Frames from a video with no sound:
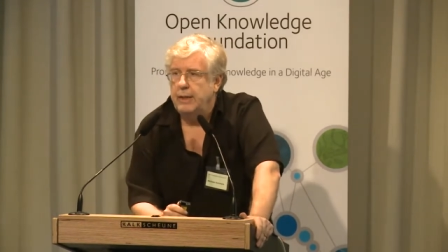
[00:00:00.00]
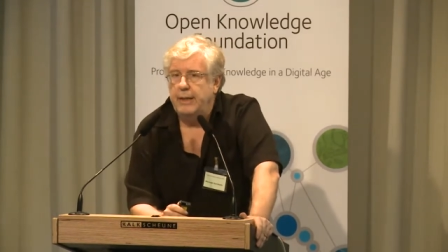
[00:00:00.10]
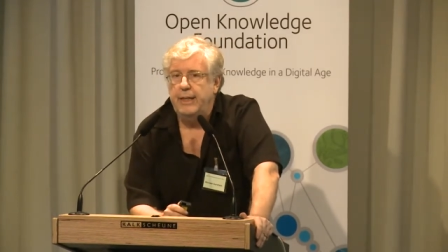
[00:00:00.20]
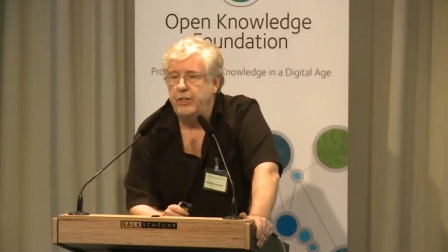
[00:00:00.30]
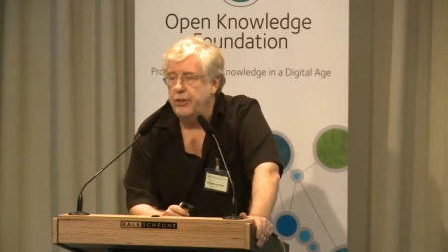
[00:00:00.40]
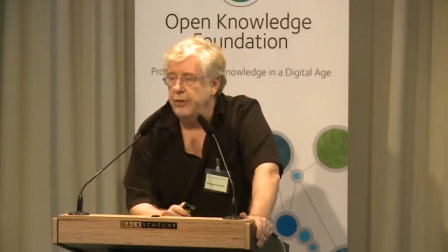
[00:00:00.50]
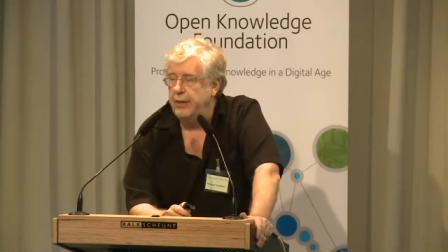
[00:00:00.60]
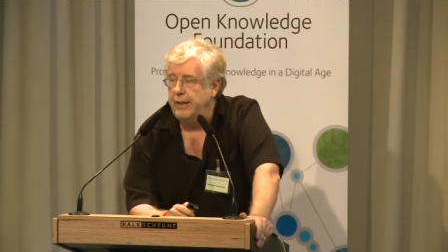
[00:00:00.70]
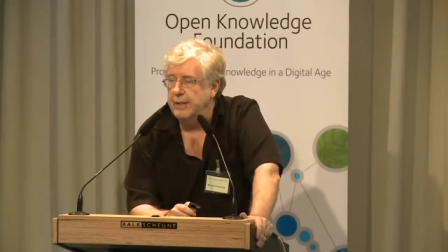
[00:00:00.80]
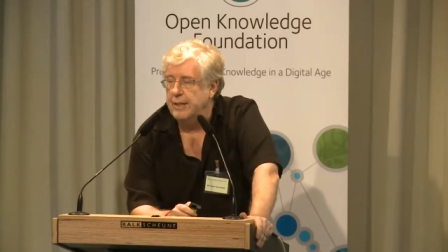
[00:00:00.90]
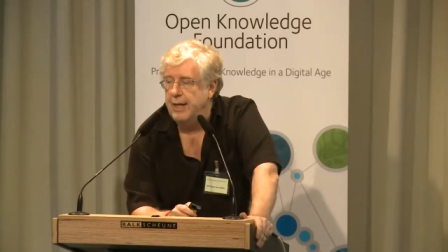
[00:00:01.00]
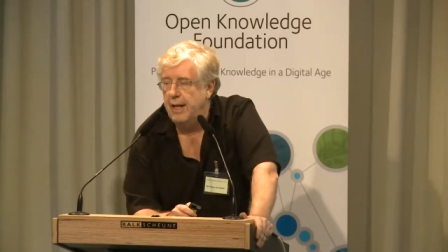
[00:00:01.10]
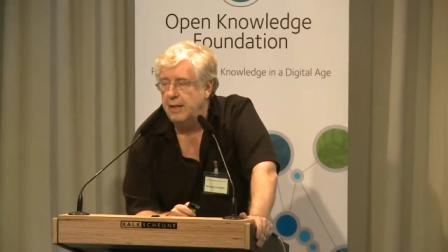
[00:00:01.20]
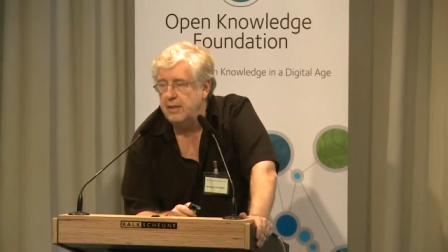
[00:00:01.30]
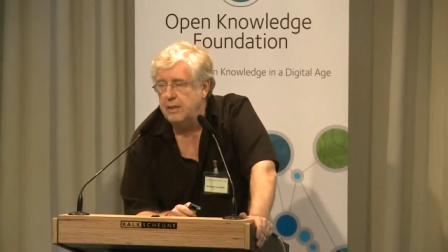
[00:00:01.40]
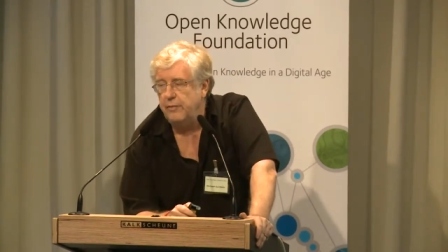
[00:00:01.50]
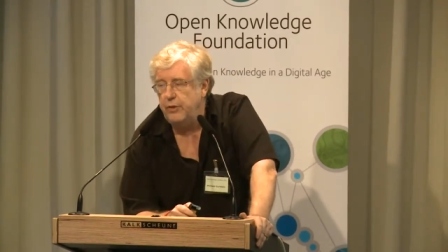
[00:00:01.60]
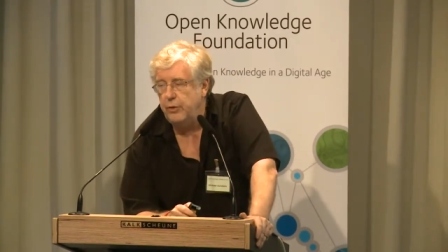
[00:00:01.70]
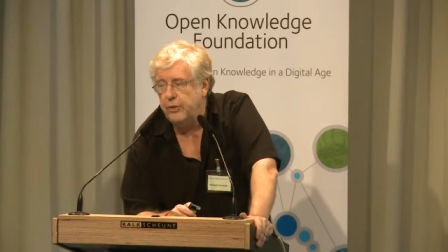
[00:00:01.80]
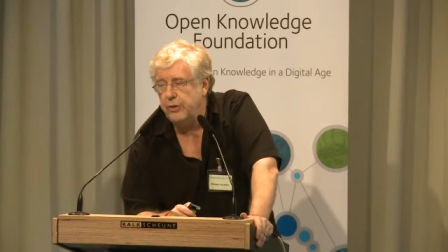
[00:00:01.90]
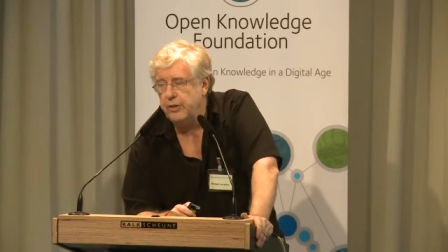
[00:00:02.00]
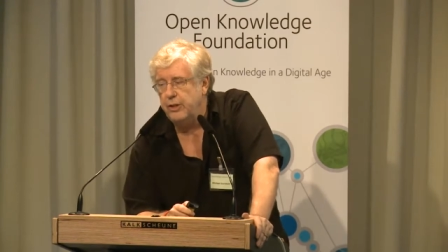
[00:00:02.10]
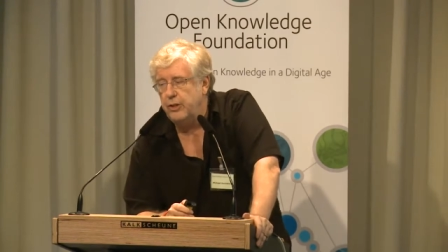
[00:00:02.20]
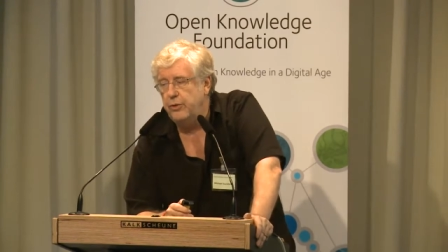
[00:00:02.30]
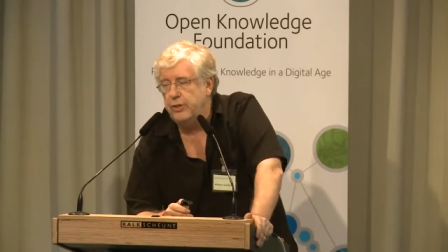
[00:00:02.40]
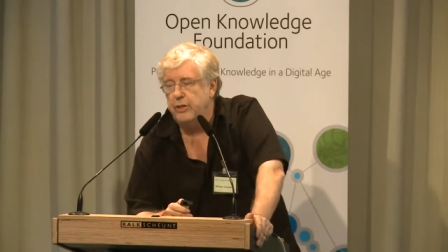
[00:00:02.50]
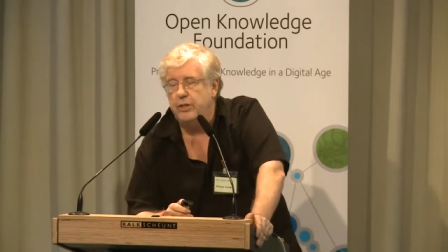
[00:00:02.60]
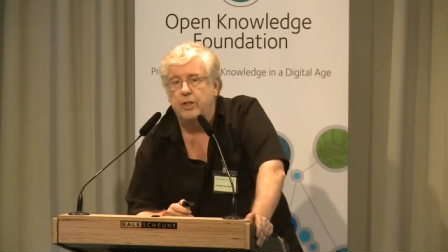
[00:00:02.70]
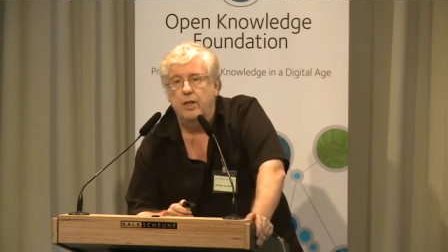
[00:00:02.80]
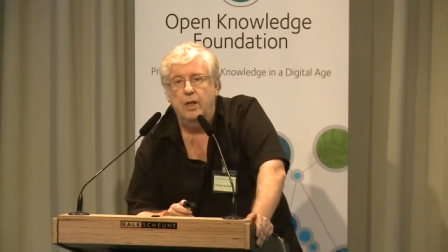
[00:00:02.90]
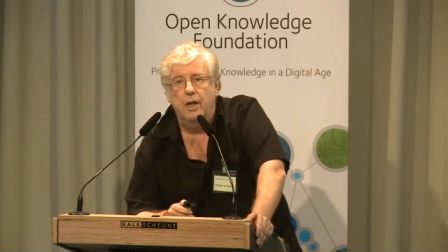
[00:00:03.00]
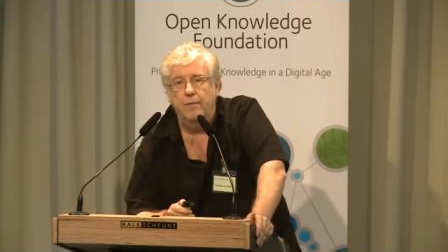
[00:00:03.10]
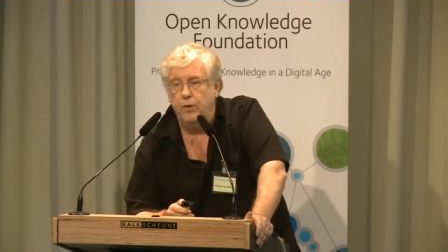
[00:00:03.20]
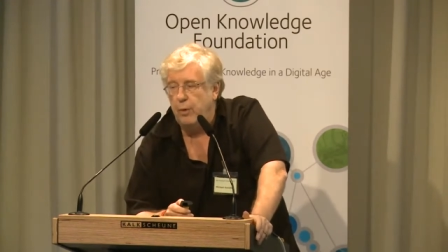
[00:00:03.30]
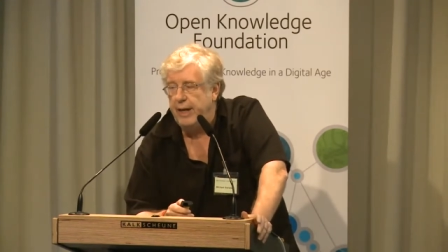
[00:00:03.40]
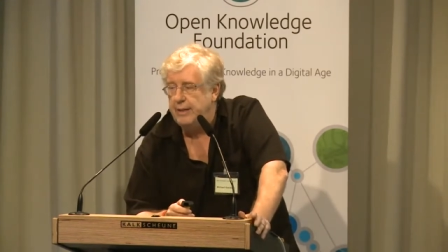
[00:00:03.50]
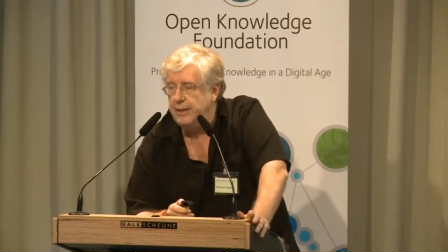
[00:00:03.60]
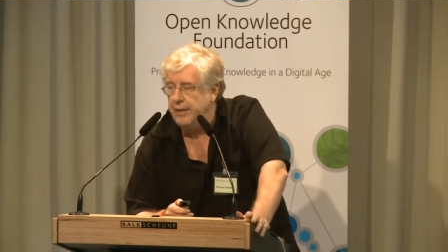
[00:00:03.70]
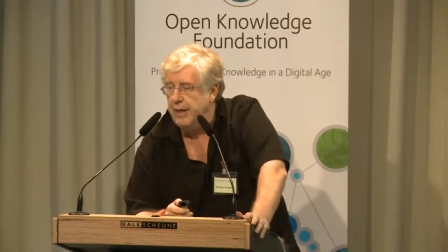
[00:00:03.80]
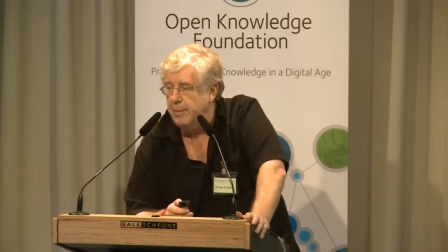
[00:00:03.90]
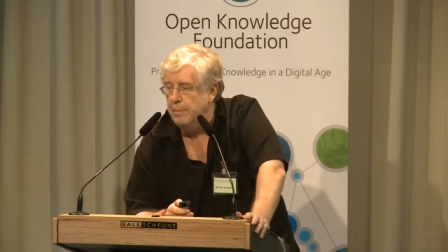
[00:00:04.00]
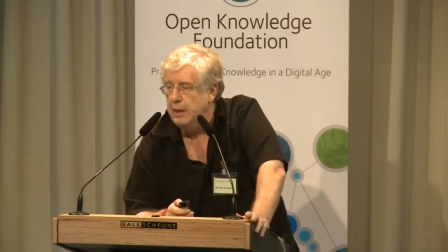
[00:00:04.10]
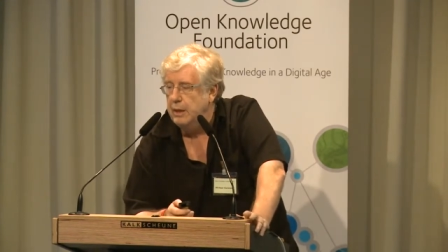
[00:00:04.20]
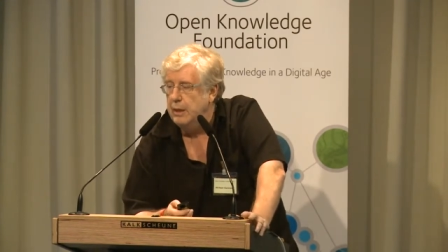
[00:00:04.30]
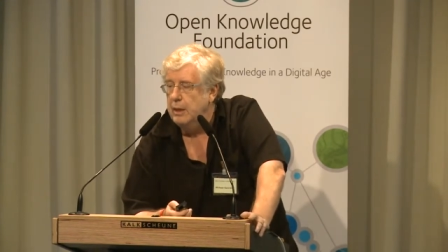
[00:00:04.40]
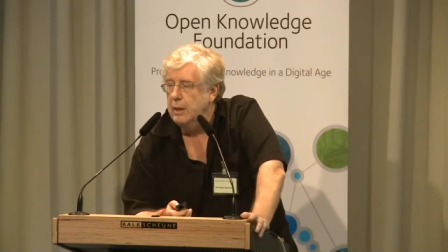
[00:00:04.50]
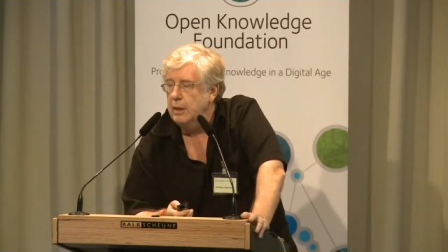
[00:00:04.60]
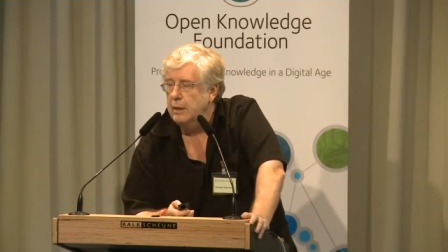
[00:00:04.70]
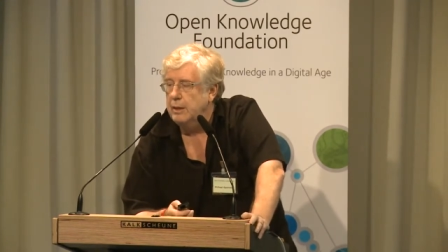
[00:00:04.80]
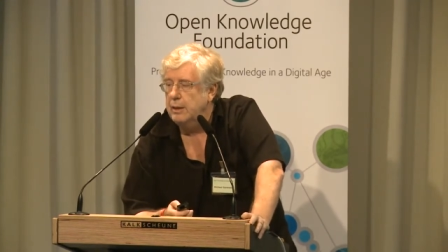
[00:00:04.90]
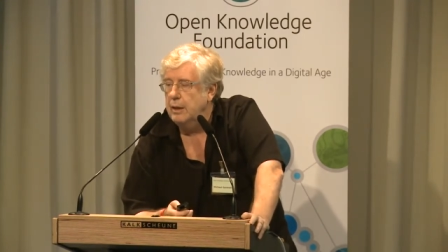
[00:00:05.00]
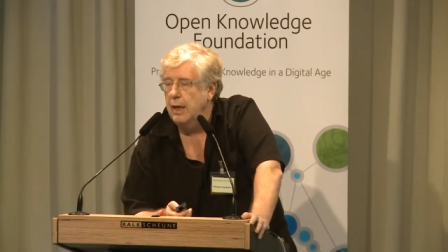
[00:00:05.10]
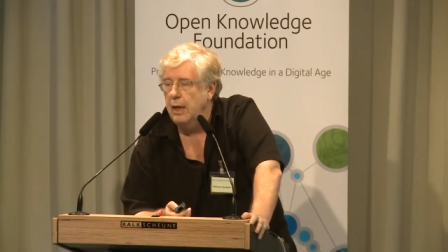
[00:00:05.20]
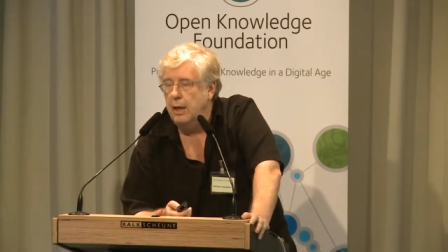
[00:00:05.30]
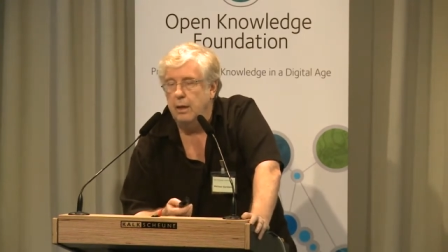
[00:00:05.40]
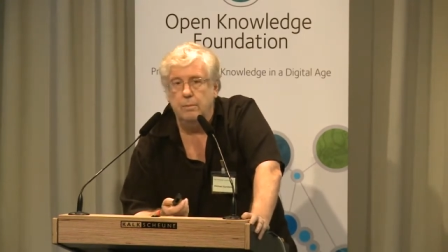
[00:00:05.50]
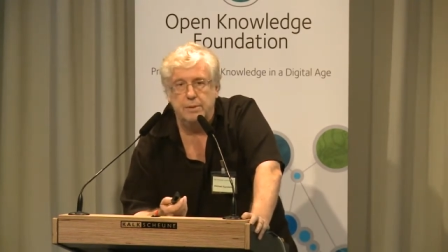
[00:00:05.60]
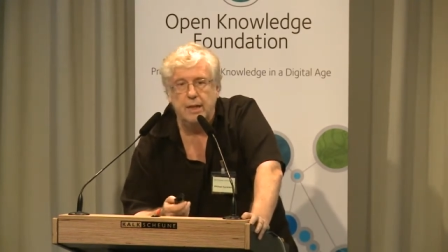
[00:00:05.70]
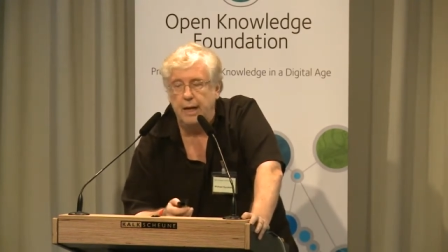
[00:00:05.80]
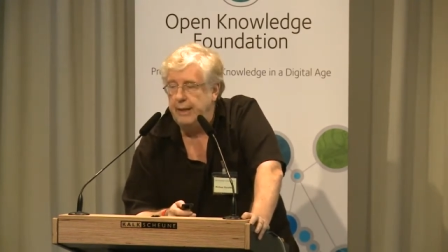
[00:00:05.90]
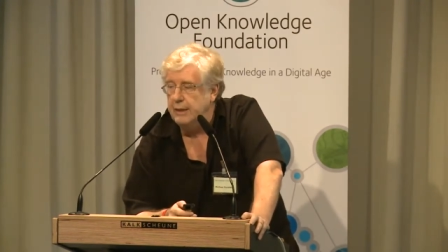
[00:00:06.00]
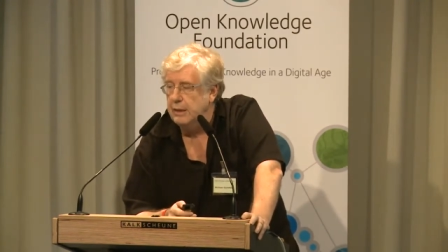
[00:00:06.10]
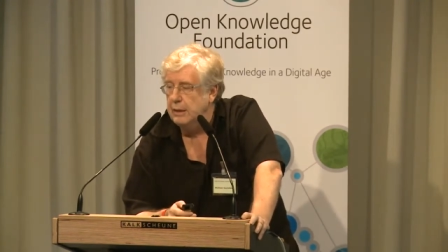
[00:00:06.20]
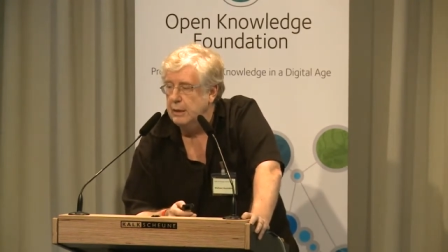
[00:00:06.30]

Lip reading: Escher, in his analysis of users and usage of the right to them site,